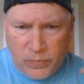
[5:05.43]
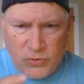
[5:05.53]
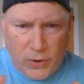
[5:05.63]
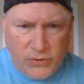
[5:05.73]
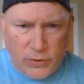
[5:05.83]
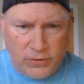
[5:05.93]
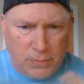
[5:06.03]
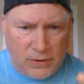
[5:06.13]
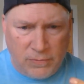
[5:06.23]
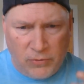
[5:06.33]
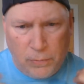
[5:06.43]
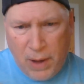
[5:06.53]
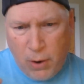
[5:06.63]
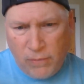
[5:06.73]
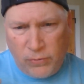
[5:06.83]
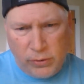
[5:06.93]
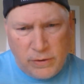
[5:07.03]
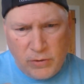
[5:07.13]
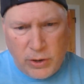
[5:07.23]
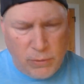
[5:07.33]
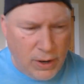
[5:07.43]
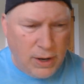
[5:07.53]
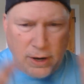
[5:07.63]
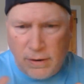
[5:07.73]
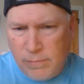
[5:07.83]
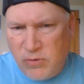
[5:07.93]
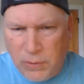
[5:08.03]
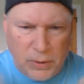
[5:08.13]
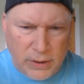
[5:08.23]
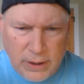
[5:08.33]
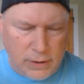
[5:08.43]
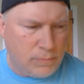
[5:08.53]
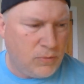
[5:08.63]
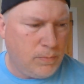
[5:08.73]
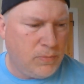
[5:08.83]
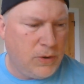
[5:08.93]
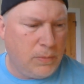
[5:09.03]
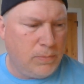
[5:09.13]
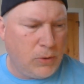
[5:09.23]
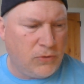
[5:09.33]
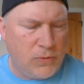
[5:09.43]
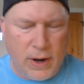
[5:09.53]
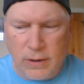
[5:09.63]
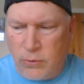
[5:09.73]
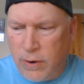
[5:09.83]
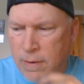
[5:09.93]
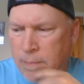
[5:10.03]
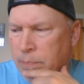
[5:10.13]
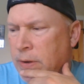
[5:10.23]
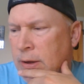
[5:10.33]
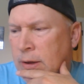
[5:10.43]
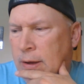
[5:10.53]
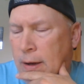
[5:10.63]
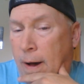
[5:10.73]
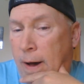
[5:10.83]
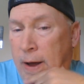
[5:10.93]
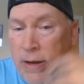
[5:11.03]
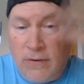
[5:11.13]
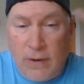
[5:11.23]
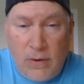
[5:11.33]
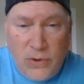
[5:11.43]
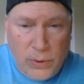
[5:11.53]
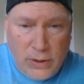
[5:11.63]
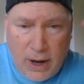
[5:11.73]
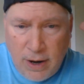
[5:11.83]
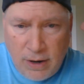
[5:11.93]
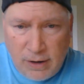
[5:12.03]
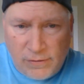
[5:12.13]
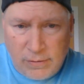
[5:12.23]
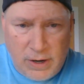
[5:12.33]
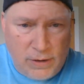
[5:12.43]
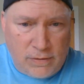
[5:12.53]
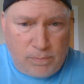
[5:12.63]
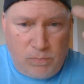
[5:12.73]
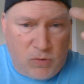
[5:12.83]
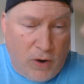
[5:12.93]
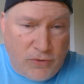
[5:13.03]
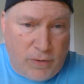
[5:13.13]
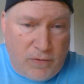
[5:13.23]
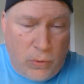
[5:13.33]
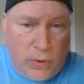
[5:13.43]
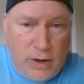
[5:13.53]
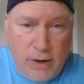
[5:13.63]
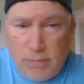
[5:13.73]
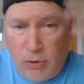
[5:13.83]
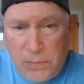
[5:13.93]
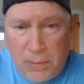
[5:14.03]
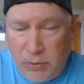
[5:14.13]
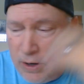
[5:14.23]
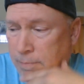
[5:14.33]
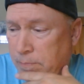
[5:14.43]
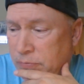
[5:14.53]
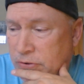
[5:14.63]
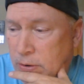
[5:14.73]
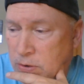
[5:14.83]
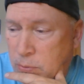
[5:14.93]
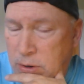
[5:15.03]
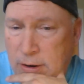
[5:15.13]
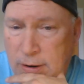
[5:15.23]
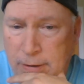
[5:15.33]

treasure because it makes them feel powerful, and they're very greedy, typically in most dragon lore. And so you would gain its treasure if you wanted it, and most people did. So you would